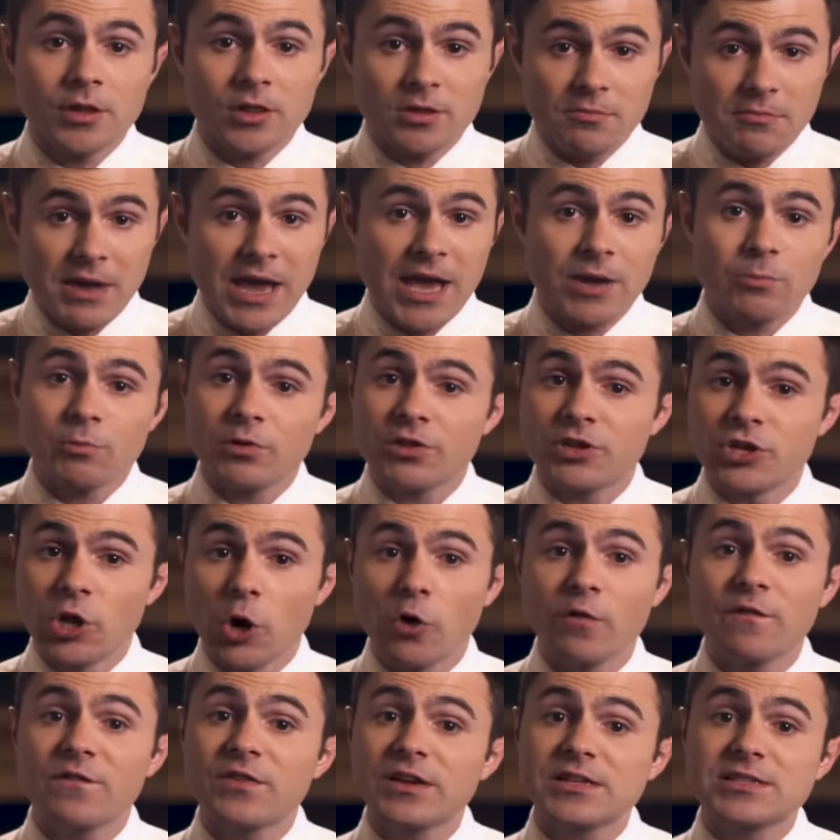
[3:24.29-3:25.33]
The man with
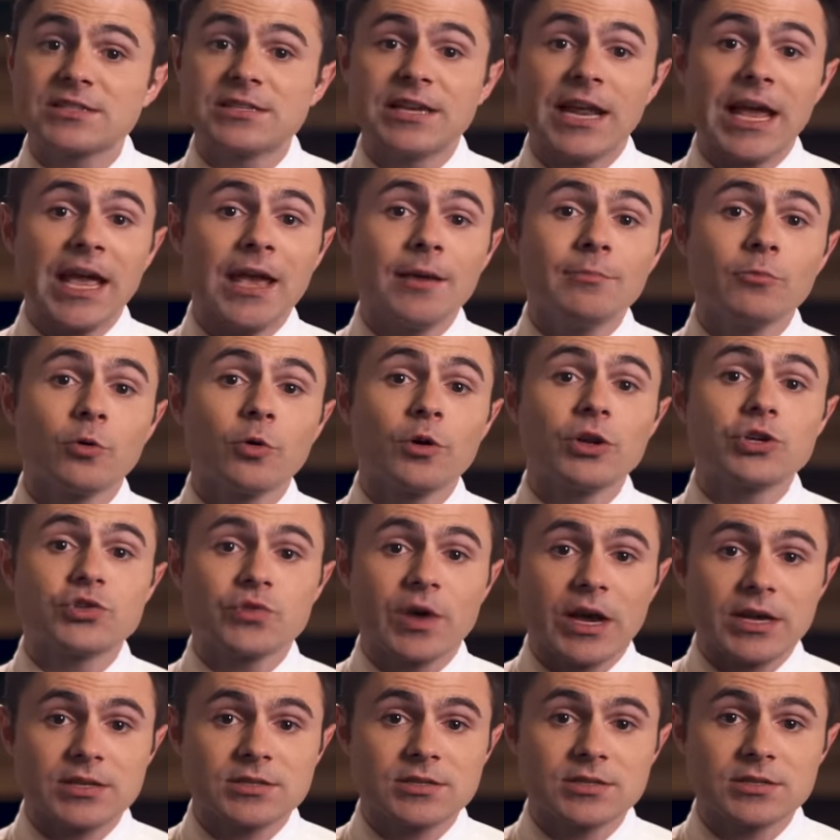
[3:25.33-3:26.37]
no fixed name or
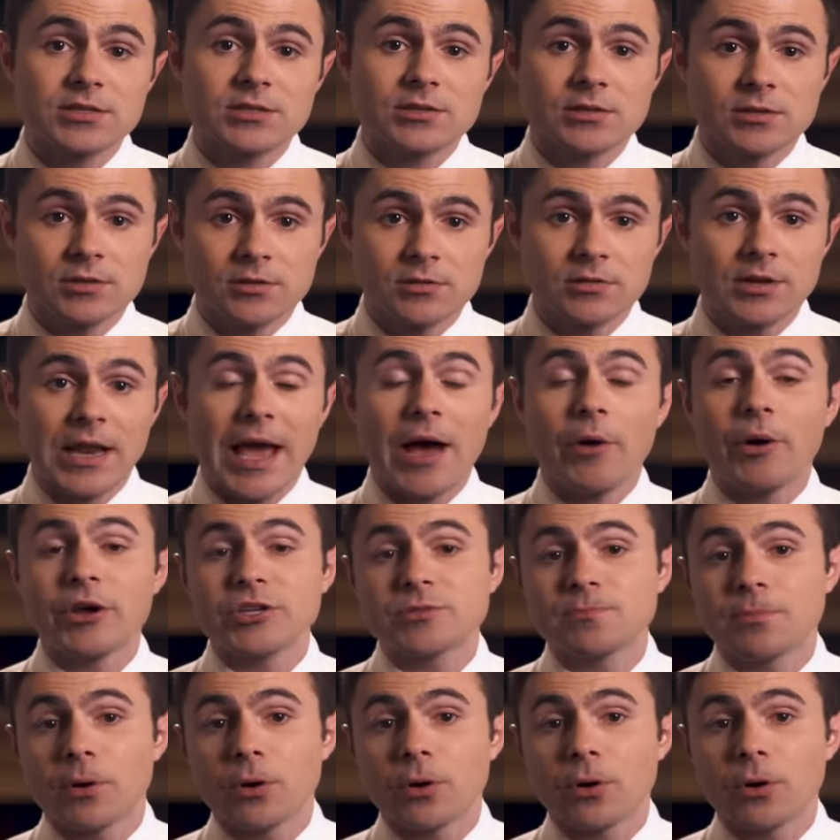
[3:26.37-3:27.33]
address now has